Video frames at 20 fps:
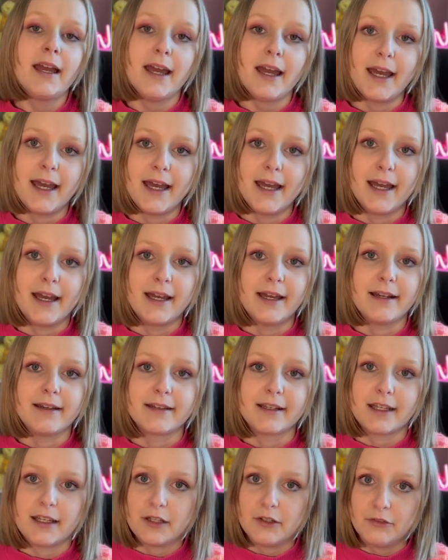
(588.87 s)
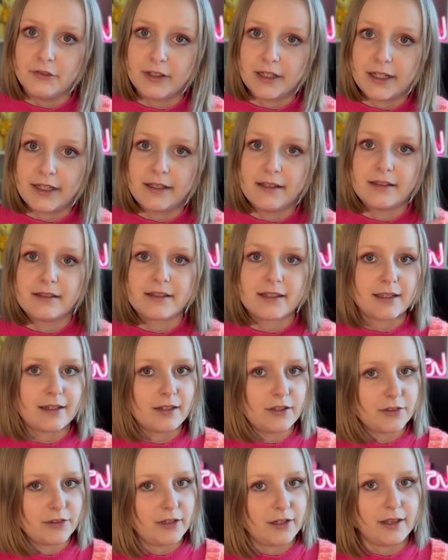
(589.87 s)
And if it is,
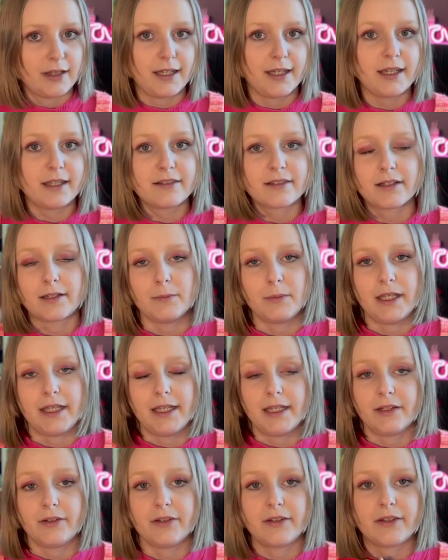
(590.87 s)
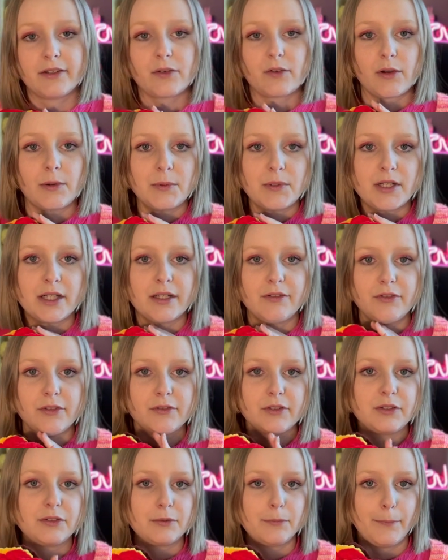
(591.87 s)
the link is going to be in the description if you
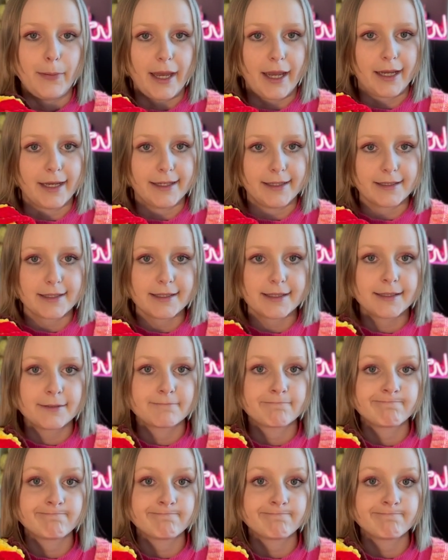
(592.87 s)
want to buy it.